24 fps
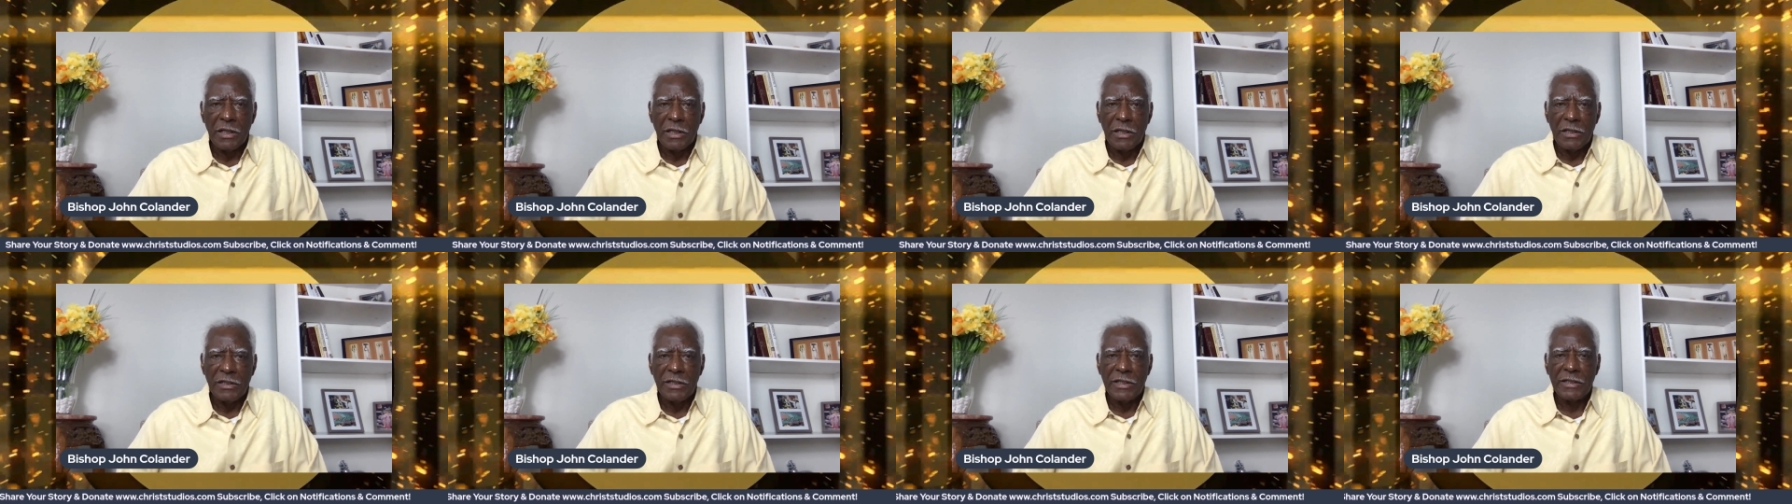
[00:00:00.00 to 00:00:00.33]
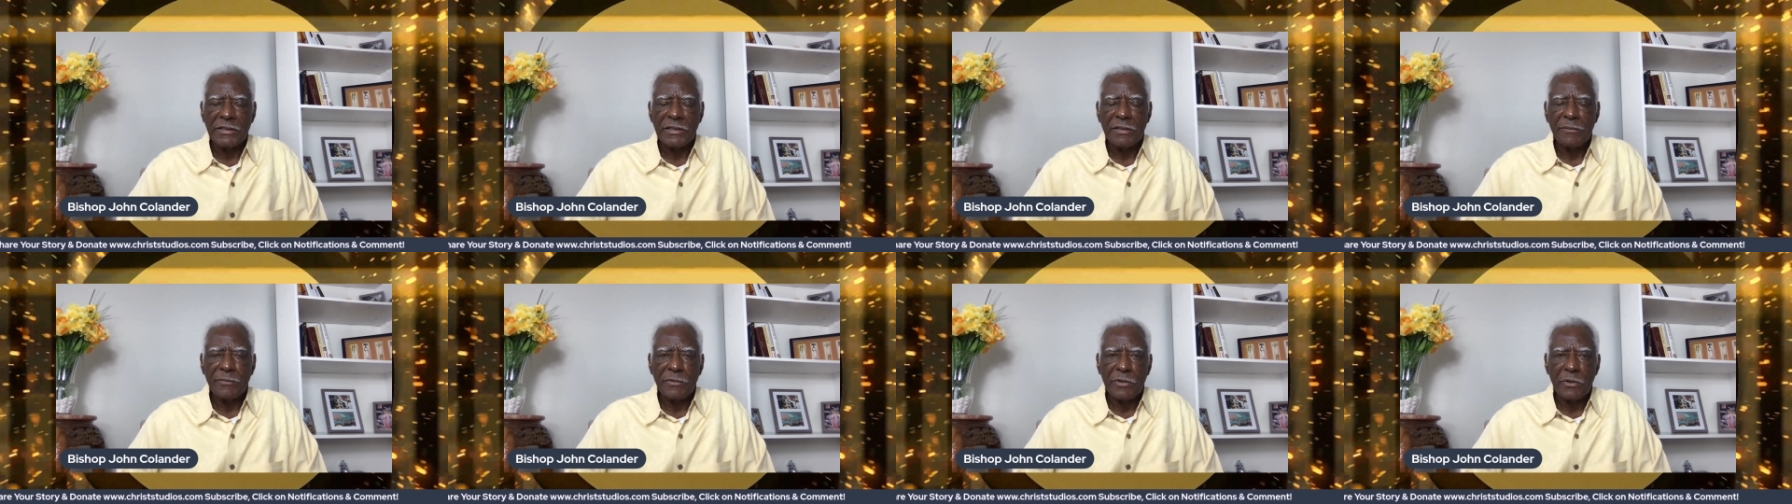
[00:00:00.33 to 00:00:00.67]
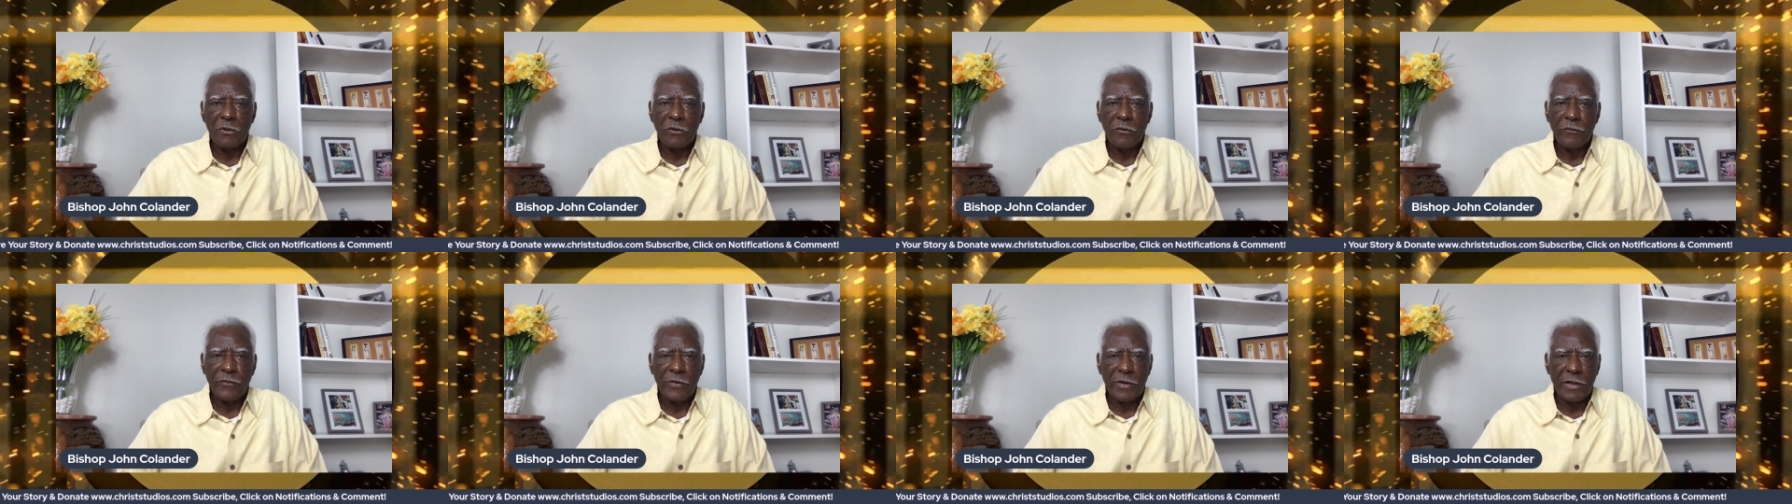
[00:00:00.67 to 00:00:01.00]
Let them
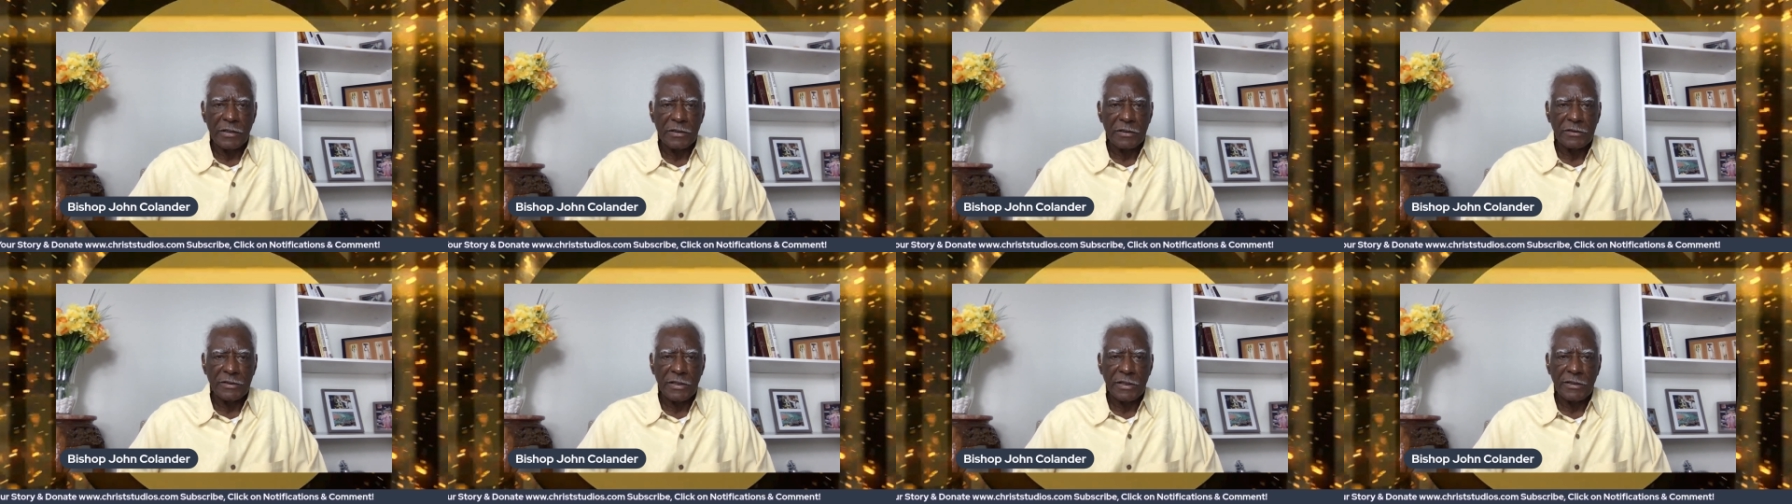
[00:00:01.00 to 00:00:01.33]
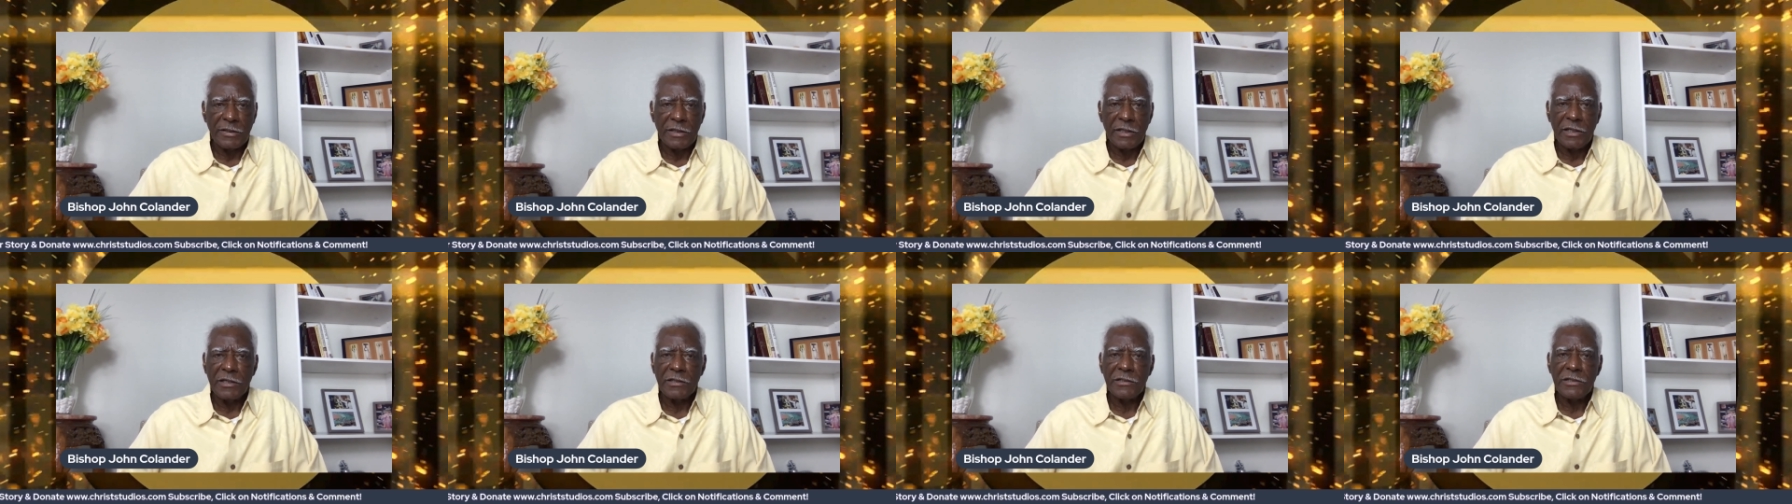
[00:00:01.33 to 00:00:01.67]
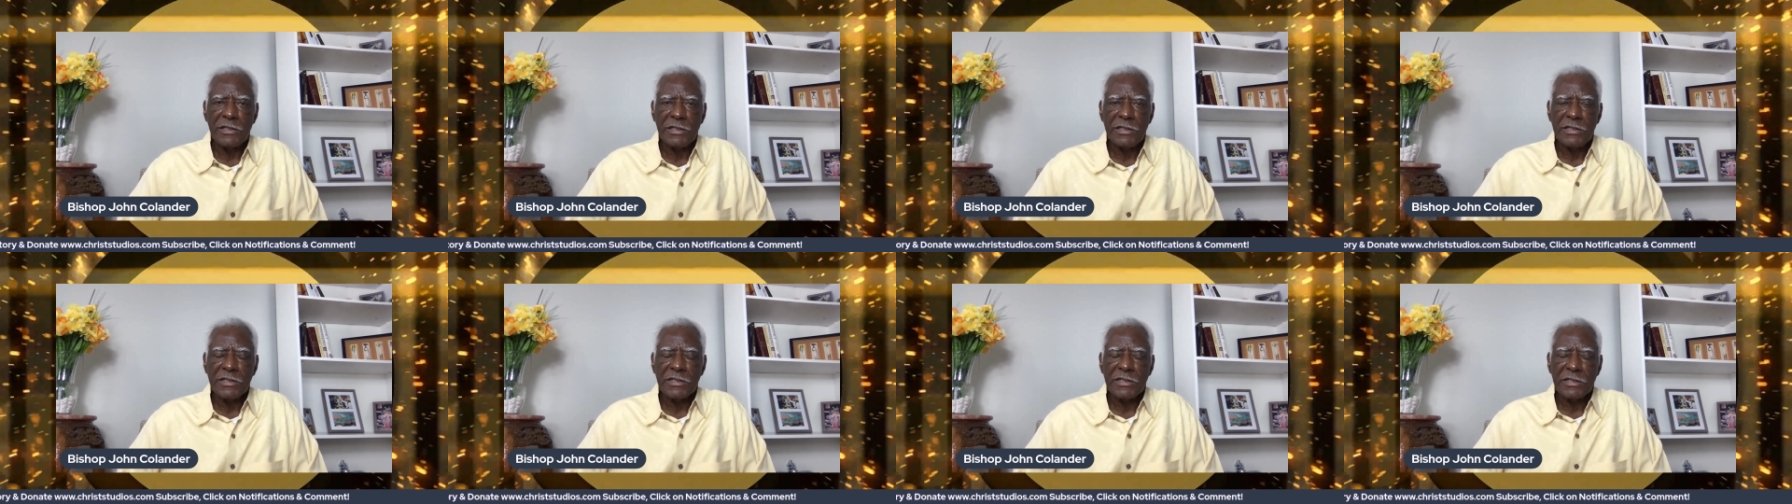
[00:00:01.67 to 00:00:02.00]
know, Father, that there
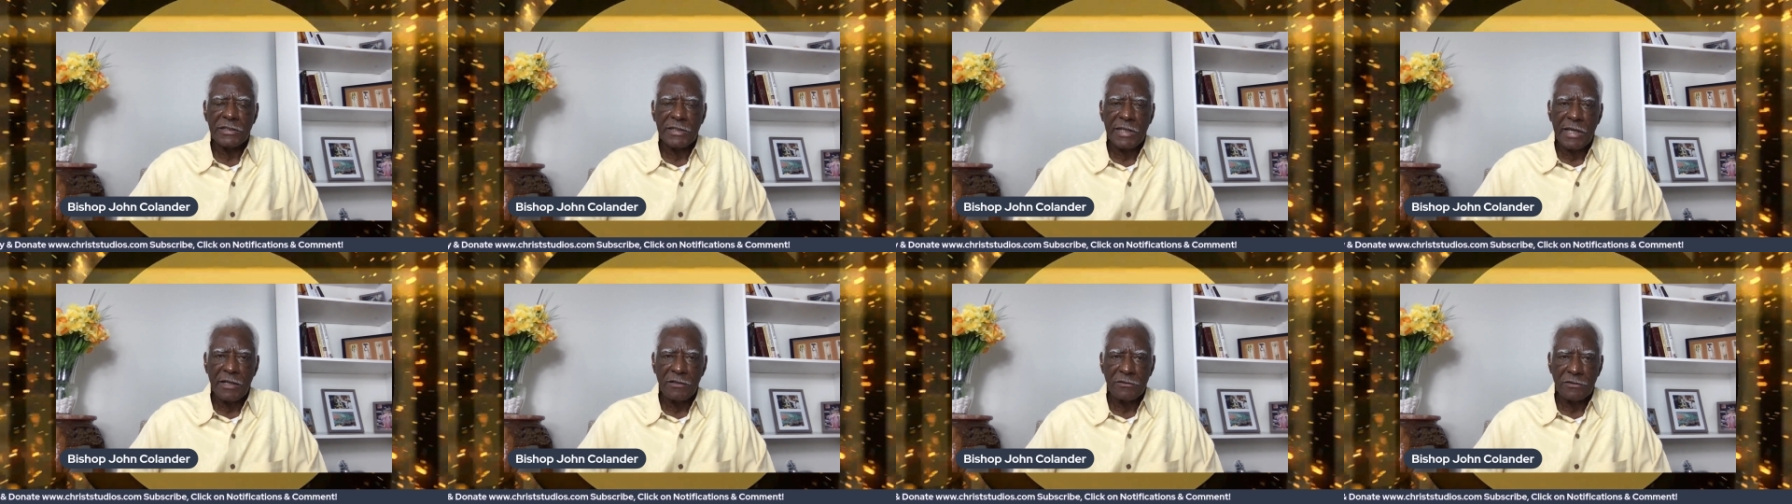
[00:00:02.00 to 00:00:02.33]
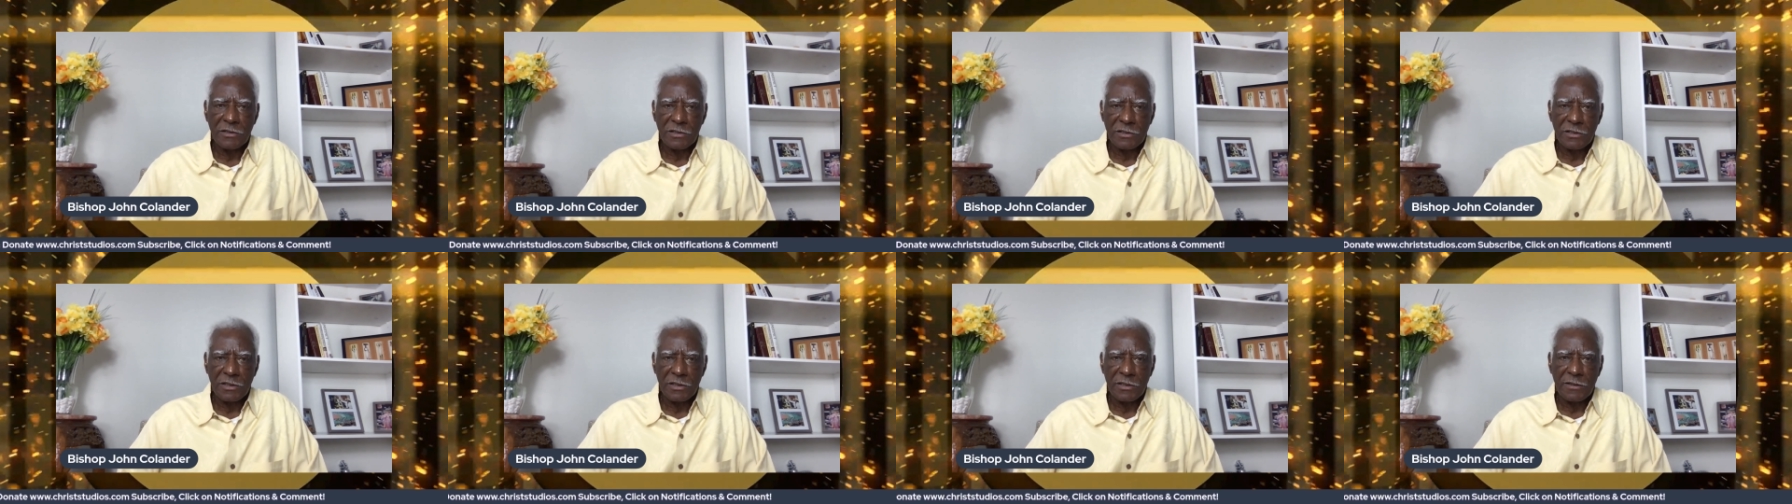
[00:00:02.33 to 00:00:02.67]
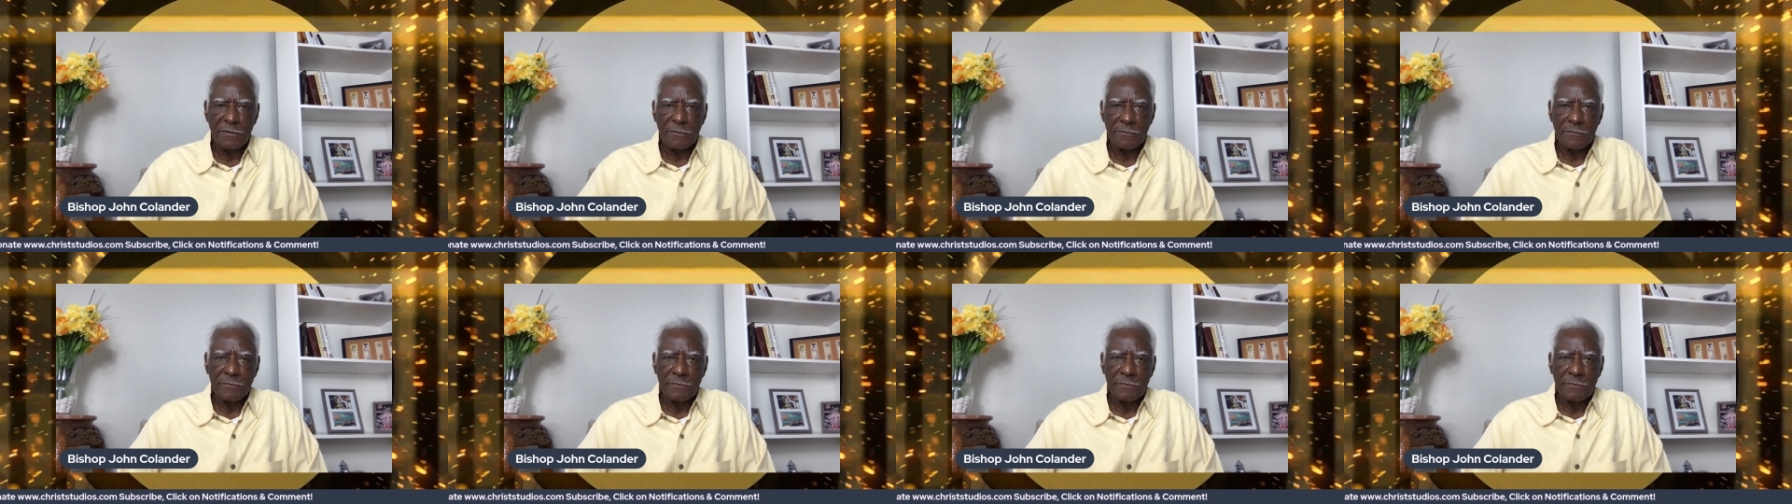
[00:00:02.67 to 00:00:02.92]
is an answer.